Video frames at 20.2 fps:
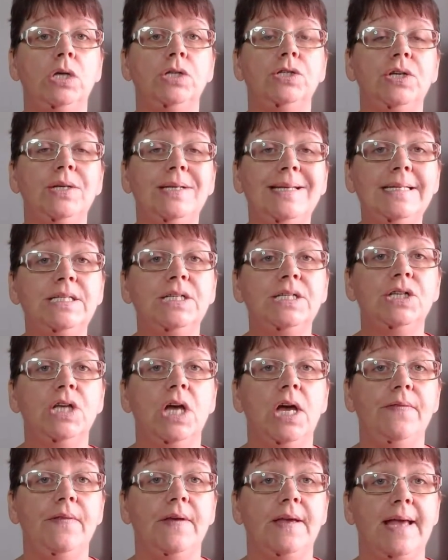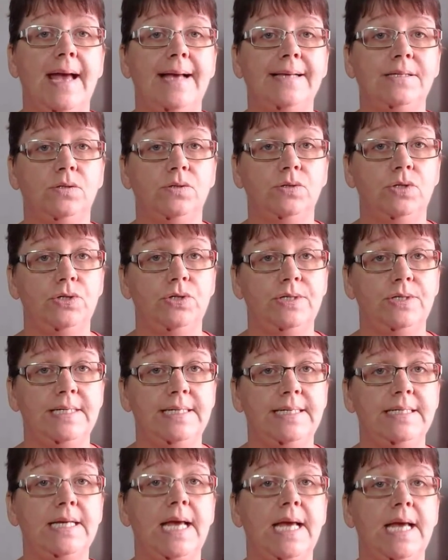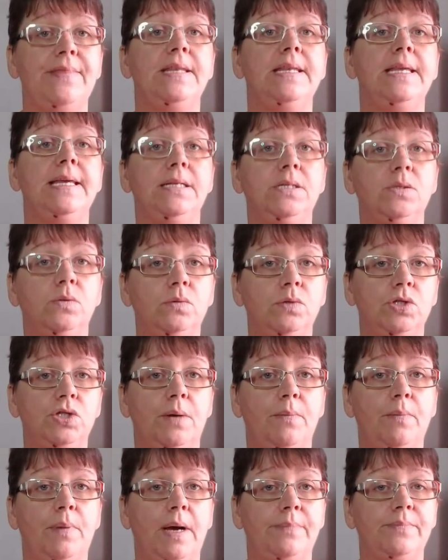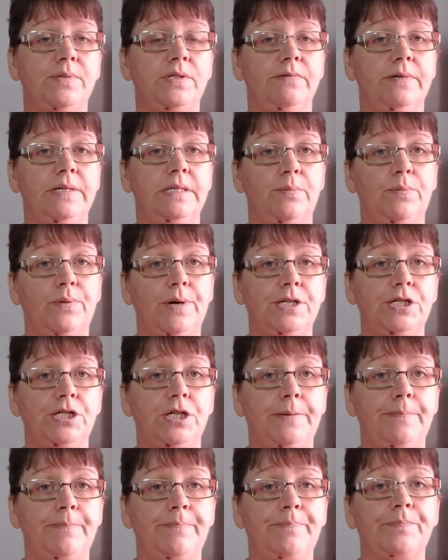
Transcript: So you need to turn the gas onto your cylinder and the needle will jump up to read the pressure.